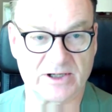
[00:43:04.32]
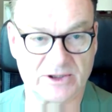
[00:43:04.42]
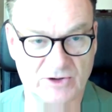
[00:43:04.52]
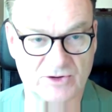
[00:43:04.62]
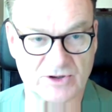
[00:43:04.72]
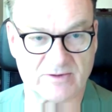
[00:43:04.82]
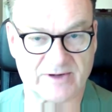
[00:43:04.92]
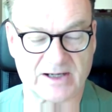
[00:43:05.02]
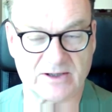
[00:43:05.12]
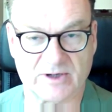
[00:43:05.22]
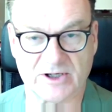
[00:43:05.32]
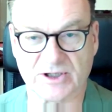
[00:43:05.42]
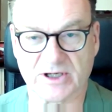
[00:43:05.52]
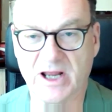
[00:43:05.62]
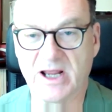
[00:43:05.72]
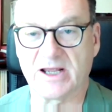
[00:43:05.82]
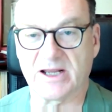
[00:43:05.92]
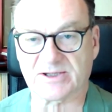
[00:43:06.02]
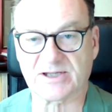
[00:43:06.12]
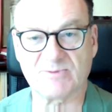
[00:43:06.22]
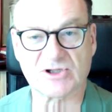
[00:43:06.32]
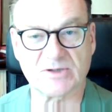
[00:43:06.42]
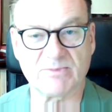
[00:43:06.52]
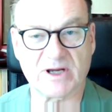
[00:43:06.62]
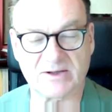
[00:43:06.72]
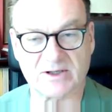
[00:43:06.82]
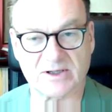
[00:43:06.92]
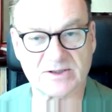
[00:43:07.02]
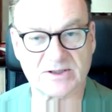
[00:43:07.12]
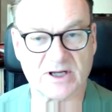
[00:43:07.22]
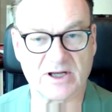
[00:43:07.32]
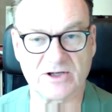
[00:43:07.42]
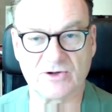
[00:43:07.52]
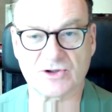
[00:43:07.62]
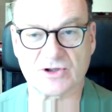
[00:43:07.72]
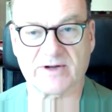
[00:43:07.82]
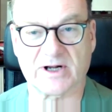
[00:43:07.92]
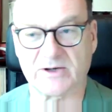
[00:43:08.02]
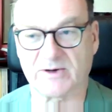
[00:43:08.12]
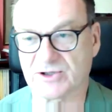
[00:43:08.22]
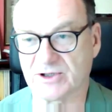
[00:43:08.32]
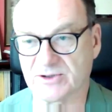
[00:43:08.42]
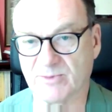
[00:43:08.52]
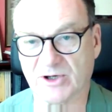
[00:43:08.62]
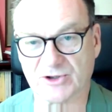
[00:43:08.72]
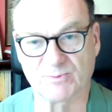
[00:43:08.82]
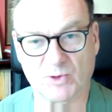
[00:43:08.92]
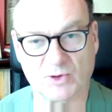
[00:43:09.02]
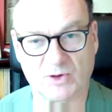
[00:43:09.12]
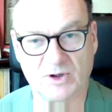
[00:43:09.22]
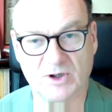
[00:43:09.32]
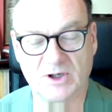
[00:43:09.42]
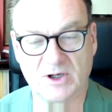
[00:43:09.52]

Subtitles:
early neutral evaluation, it seems to me that early neutral evaluation is much more